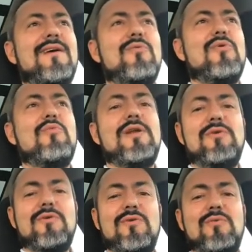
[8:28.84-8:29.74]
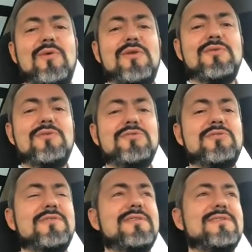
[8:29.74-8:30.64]
When you
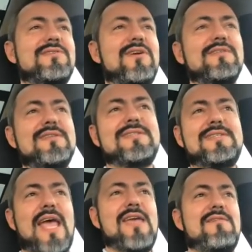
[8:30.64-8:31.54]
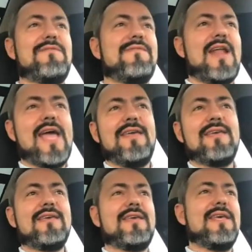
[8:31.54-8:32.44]
this safe
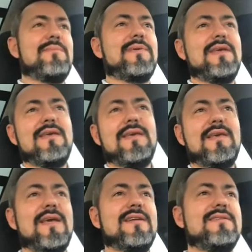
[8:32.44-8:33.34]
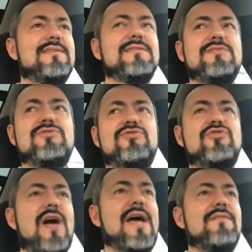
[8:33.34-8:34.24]
lane keeping and
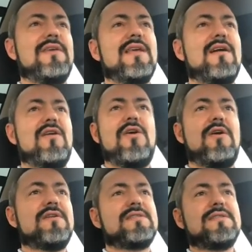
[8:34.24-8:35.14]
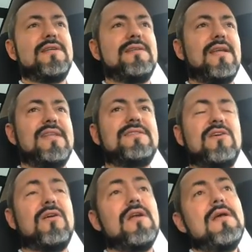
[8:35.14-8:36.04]
driving alerts and so
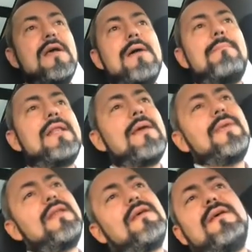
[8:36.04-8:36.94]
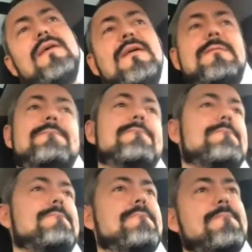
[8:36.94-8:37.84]
on. But I mean,
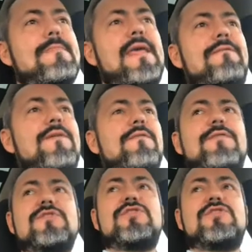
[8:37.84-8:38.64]
if you